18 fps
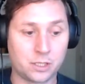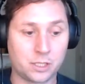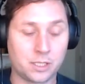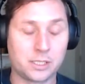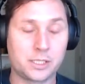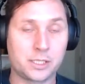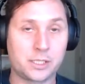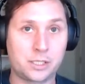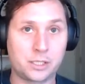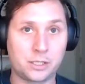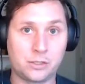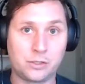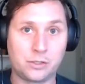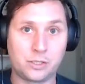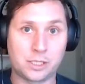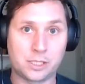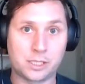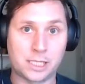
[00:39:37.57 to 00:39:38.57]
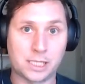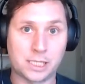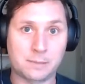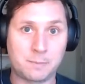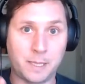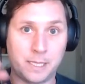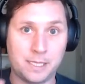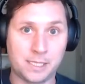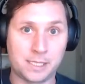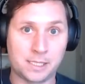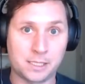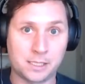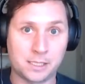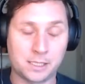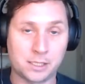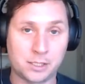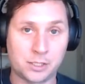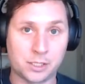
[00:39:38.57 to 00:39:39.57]
just to explain that
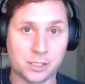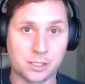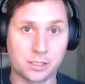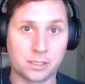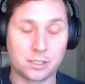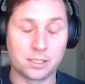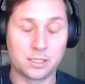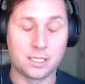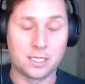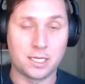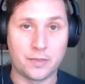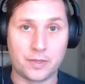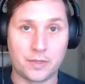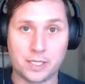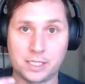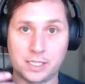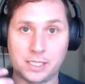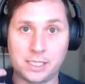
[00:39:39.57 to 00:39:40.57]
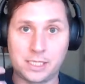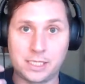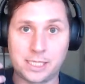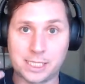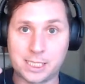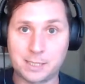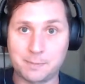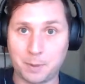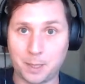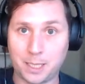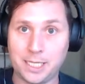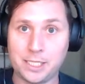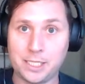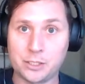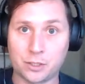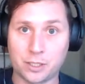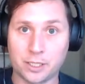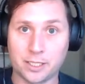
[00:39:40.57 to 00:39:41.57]
distinction, the display
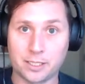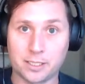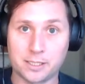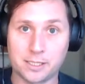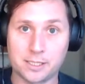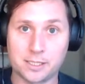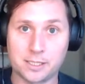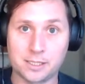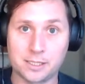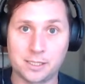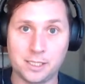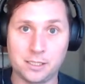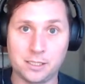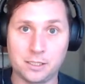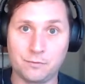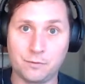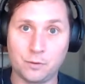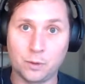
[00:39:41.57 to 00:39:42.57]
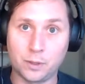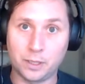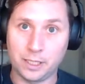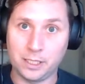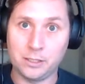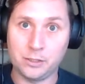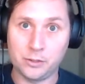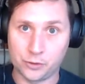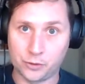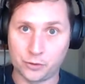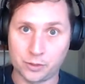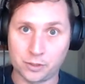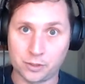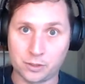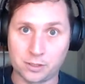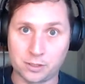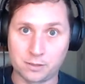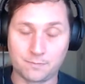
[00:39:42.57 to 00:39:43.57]
trait is intended for end
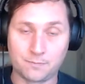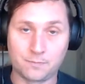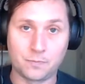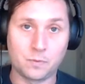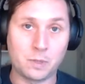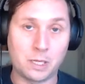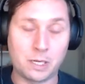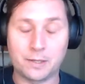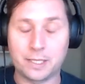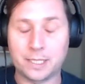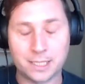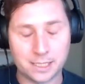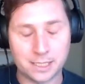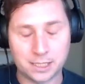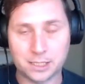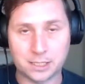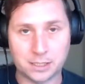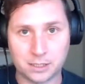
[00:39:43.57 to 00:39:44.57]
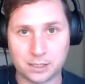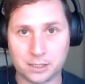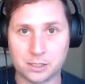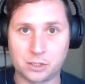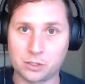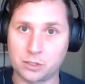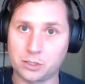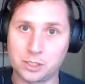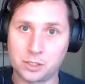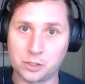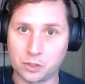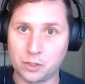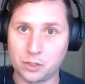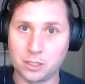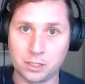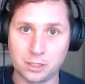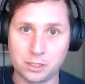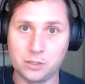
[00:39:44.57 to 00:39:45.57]
users. Well, at least it's so you
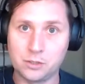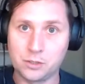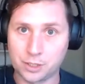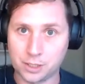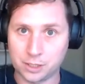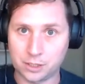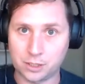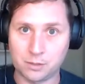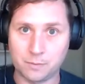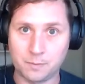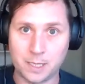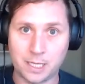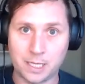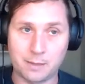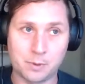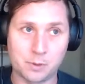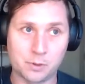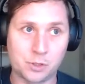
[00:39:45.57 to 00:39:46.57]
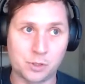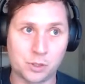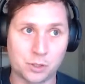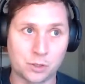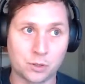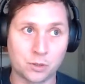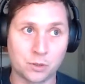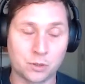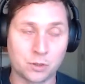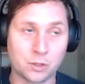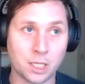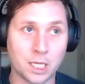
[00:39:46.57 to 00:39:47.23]
can use this to be able to